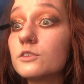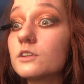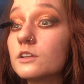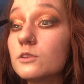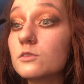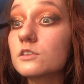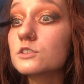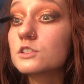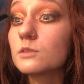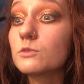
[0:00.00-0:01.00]
You can use a
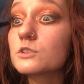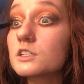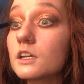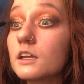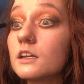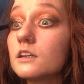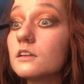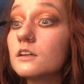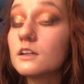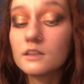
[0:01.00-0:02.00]
shimmer shade.
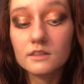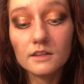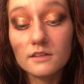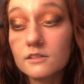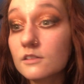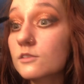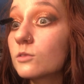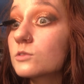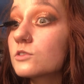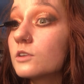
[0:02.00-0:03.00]
This
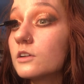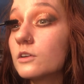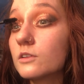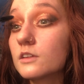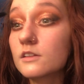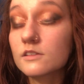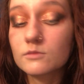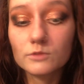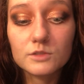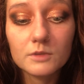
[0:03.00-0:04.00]
Sultry, or this,
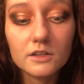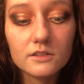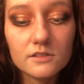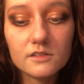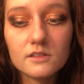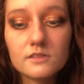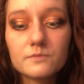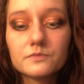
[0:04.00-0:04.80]
which palette is this?